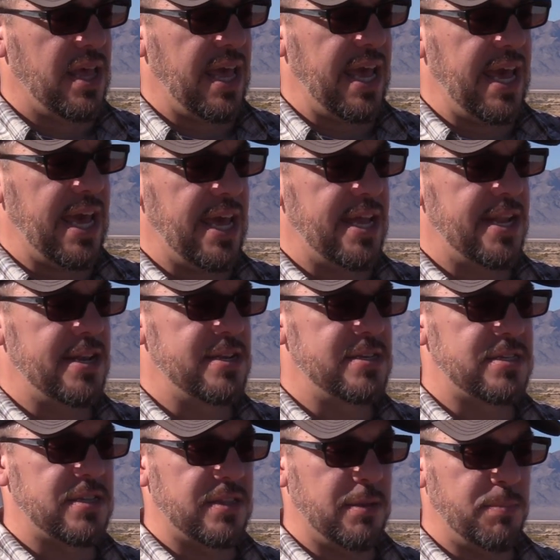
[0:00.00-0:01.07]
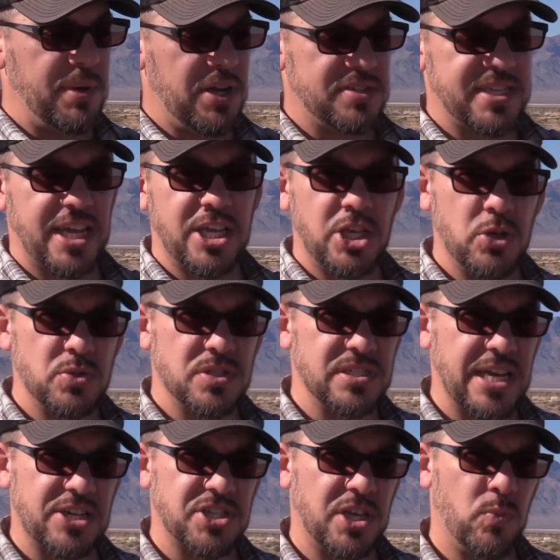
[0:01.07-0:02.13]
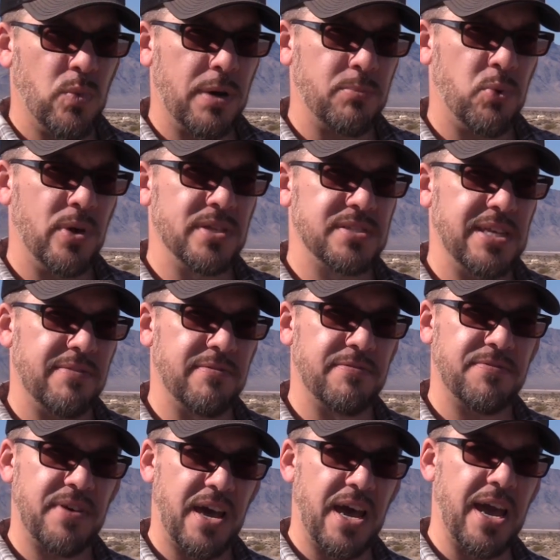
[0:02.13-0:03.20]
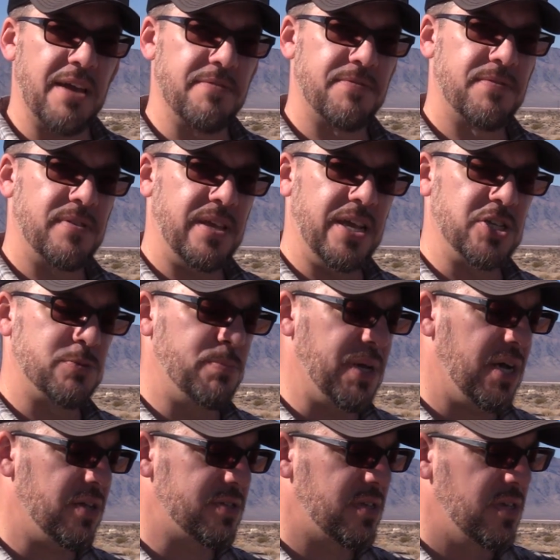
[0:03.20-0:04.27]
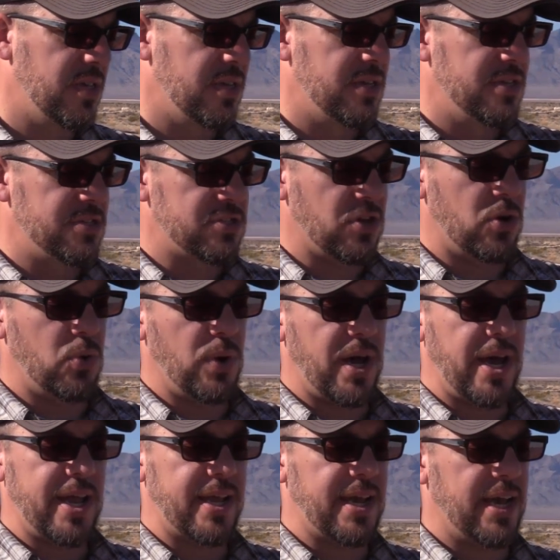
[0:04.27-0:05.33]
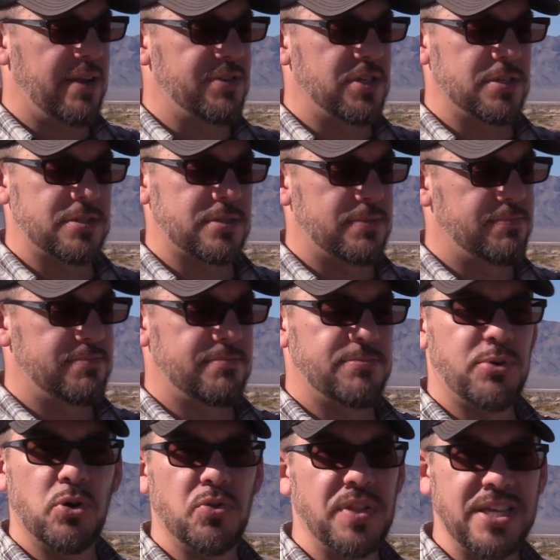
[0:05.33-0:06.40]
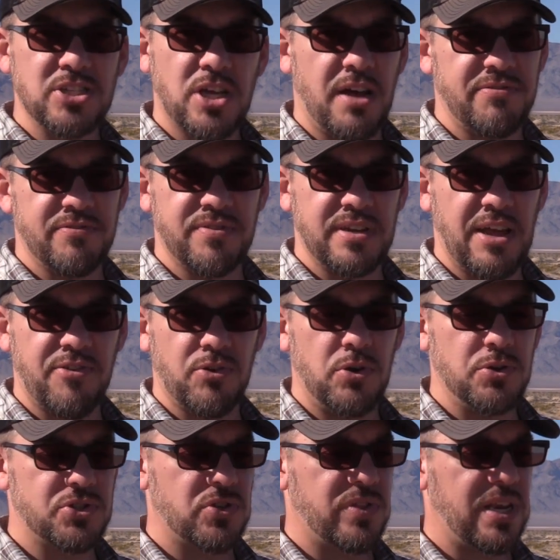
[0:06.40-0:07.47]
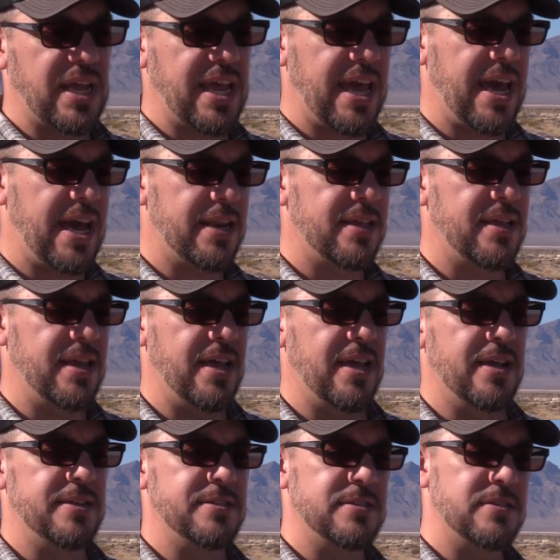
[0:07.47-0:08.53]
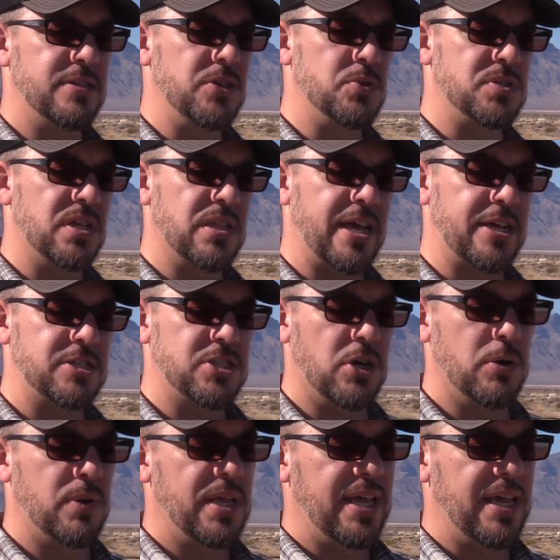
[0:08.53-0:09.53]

And the belt I use is actually a 1.75-inch belt, so I kind of just pulled these off of another holster that I had and used it like so.